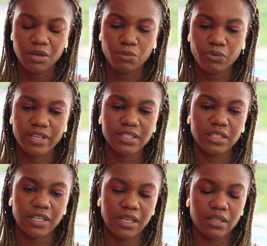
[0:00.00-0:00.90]
more
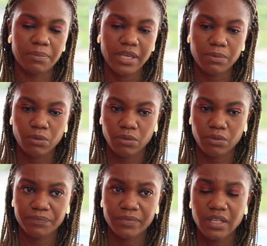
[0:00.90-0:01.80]
recently that the
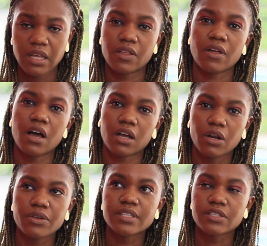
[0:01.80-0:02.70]
people that are
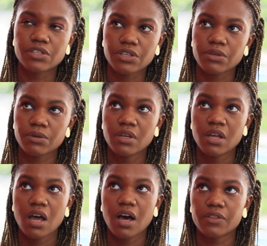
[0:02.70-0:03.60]
closest to you
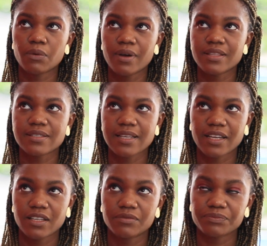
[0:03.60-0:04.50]
are the ones
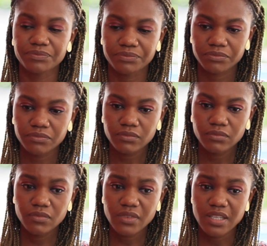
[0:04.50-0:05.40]
that can
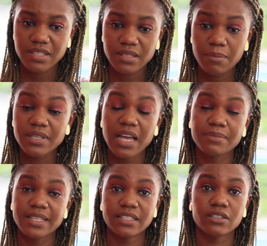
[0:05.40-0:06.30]

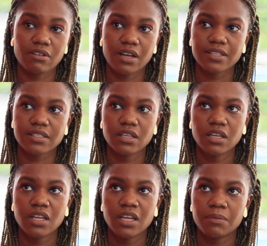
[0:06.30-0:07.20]
sometimes hinder us
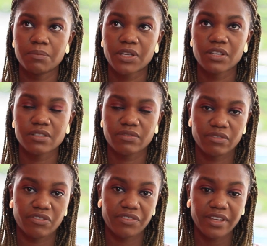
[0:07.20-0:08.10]
because of
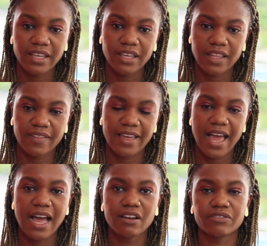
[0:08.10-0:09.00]
the fear that they
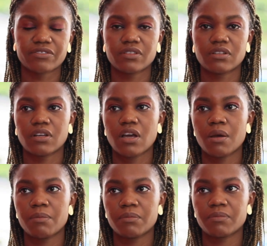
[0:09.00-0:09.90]
have,
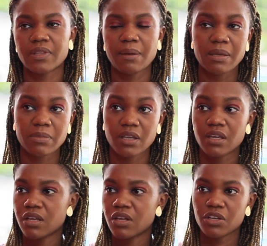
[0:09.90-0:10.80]
that maybe
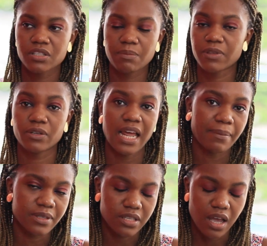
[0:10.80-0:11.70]
something could
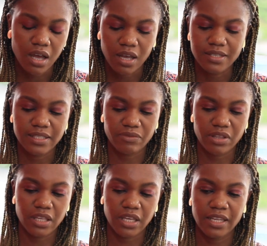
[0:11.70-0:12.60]
happen to us and
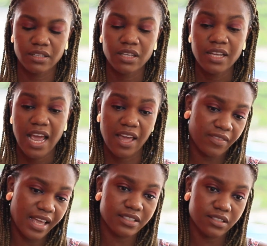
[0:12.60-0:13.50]
everything. And
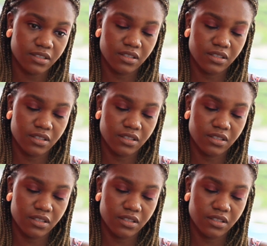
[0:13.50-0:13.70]
that's